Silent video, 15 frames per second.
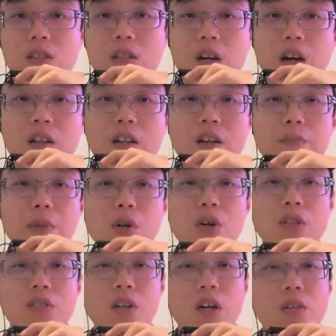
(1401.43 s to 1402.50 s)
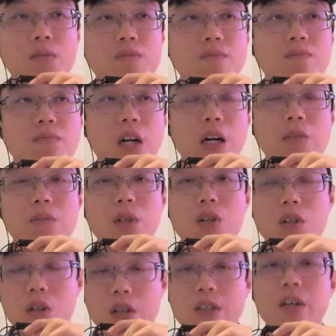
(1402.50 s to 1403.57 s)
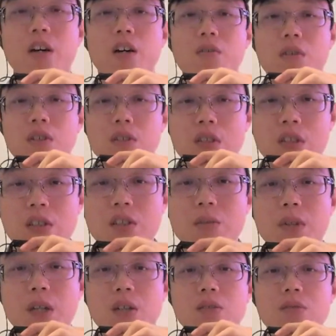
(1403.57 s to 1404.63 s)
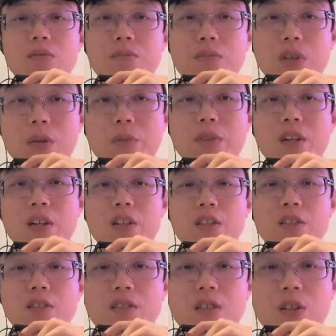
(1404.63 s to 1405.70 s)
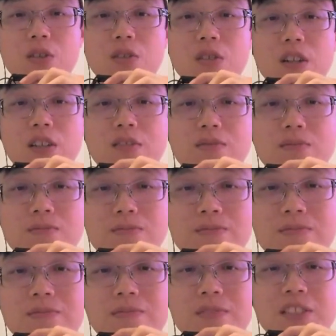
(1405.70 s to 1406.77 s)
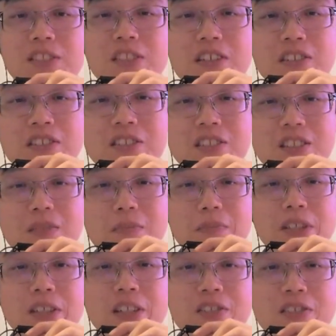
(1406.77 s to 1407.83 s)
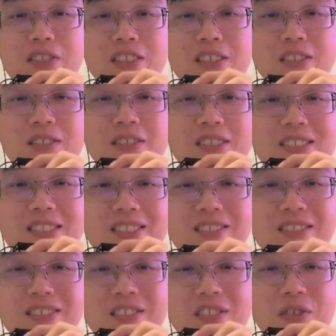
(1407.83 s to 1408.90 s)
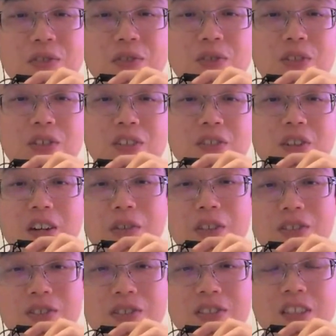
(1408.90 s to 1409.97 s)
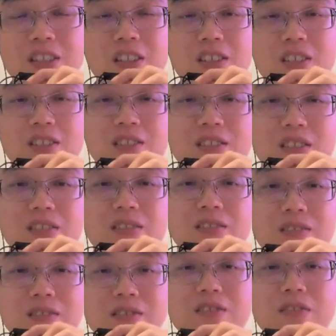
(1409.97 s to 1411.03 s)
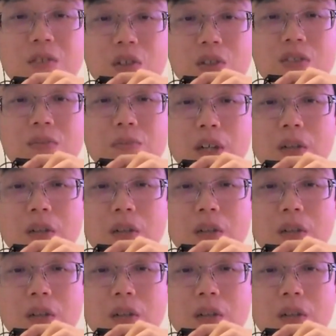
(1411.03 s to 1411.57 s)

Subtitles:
Yeah, at that point I'm yeah, I was thinking about probably I can go like statistic PhD or I want to stay as an course